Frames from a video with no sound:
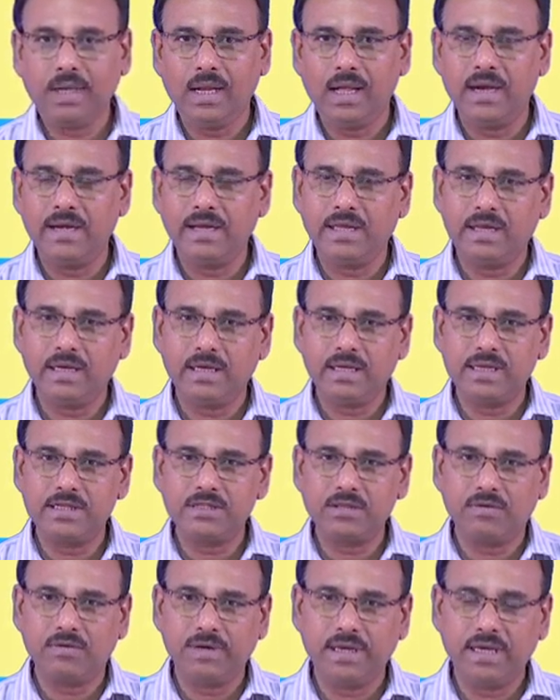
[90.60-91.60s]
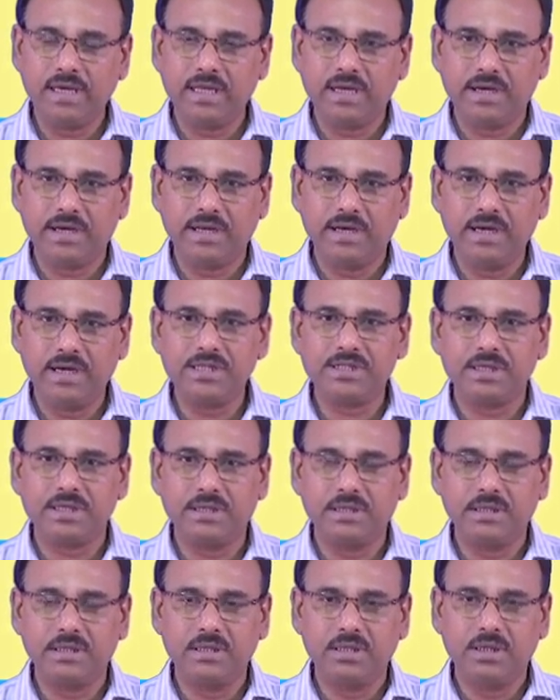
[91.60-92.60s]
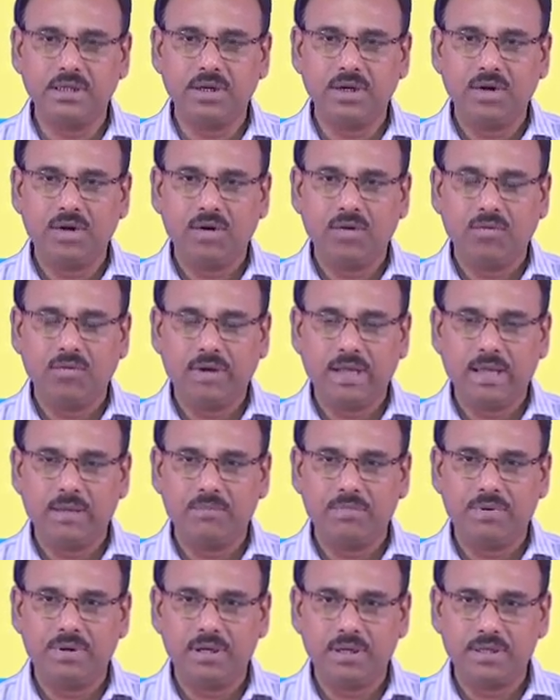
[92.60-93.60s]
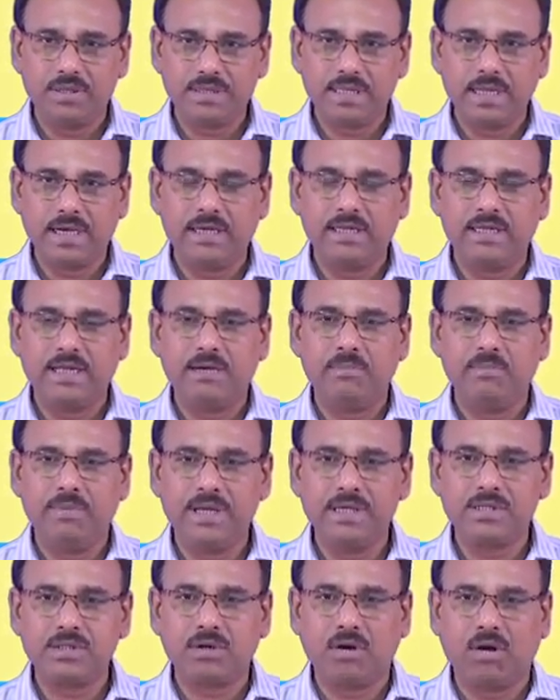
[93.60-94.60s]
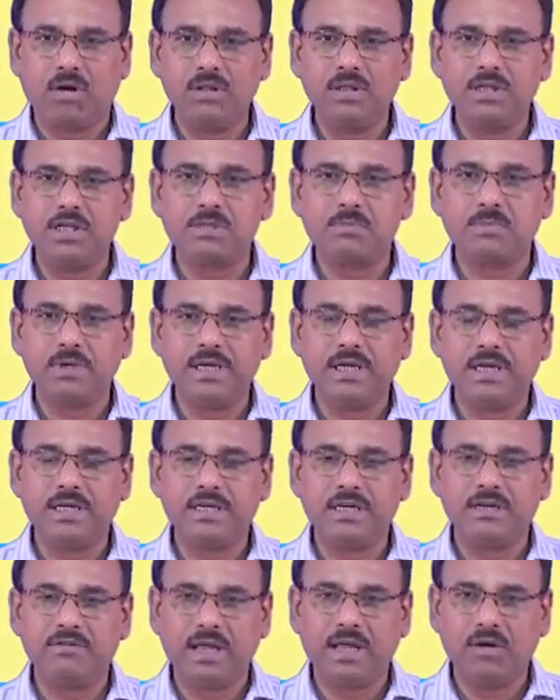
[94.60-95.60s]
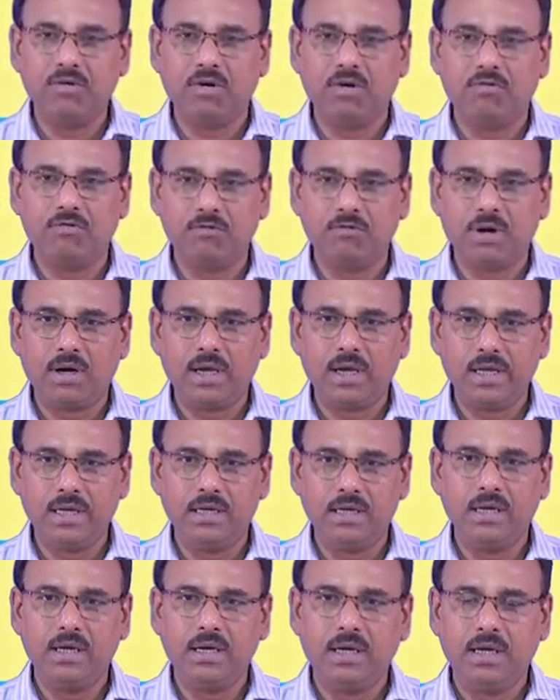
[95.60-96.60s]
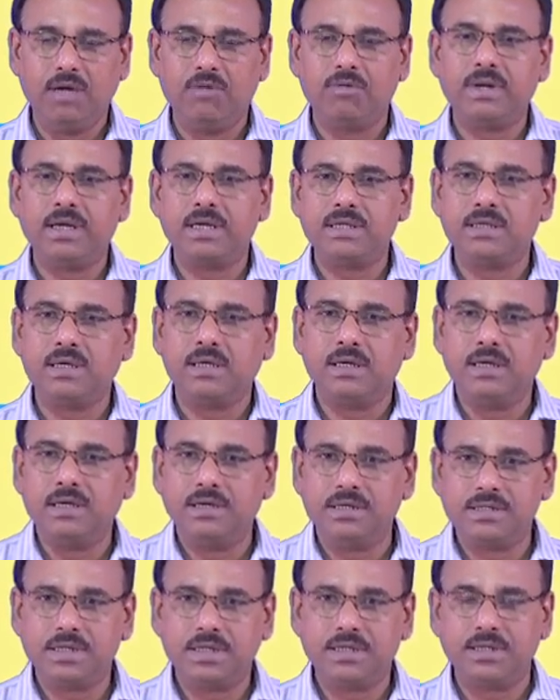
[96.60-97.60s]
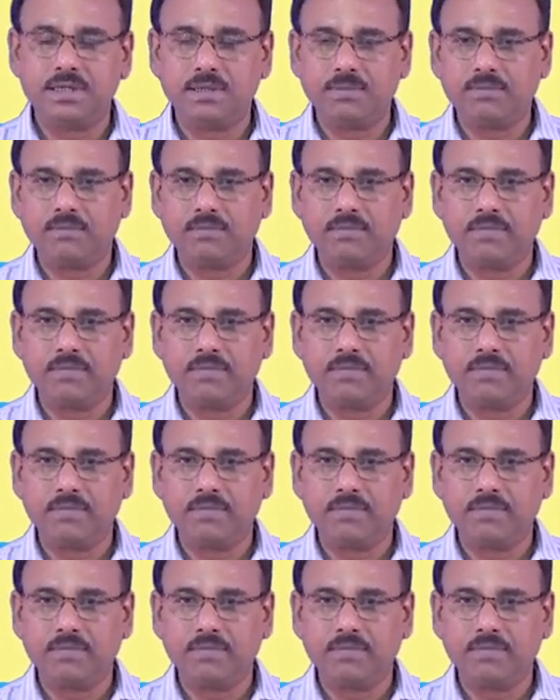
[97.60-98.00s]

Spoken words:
And in case of linear regression, we have said that based on this predicted value of y, you take certain decision.